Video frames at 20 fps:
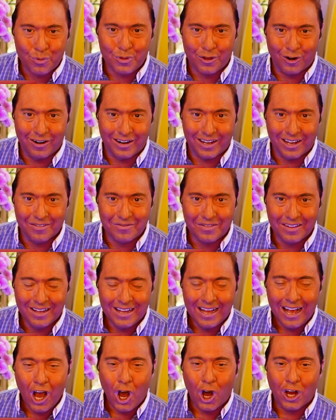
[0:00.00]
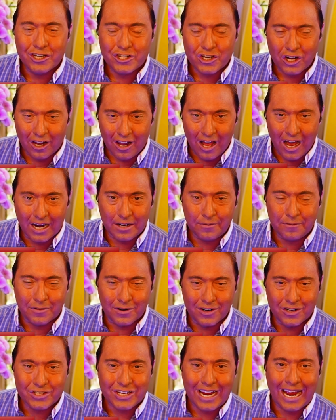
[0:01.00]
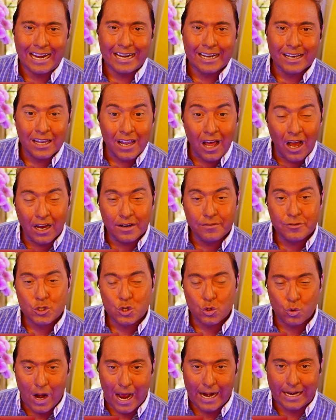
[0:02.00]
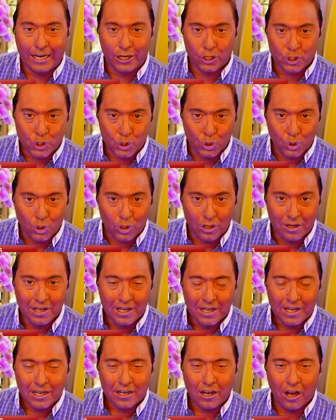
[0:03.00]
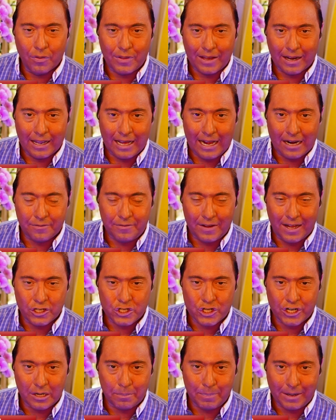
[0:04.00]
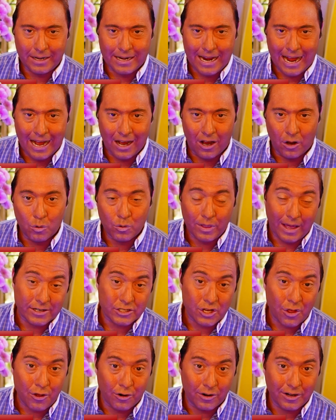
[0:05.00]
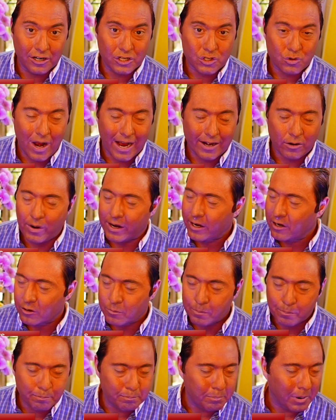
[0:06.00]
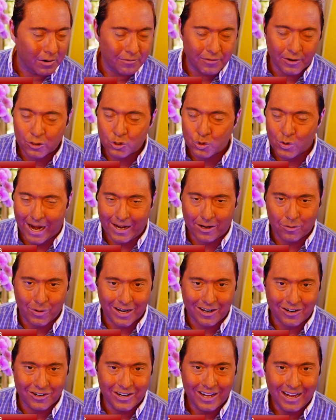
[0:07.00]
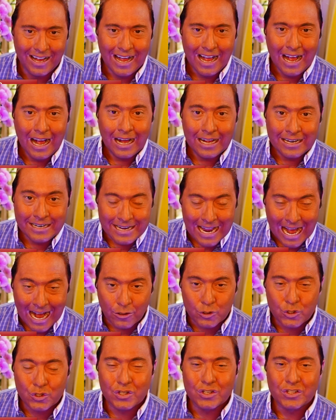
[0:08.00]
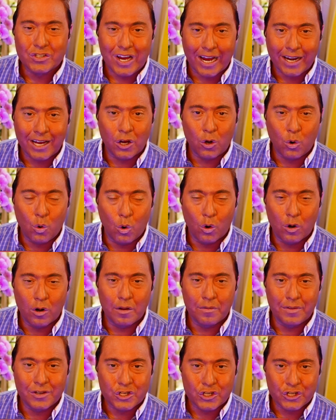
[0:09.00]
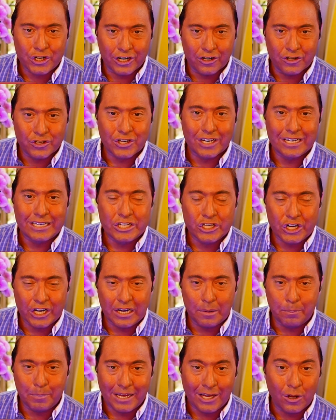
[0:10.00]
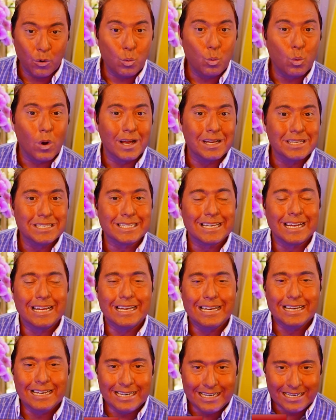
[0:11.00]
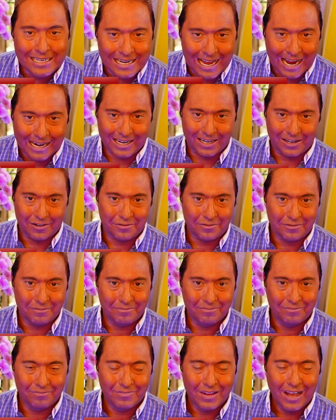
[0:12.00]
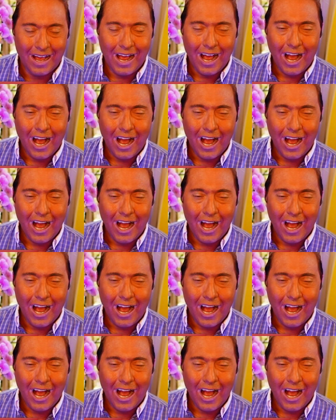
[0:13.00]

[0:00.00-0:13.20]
June thirtieth, on July first, a live tracking tool called the Atlanta Fed G D P Now, that has a thirty-year track record, perfect track record, announced the second quarter of this year's G D P was negative.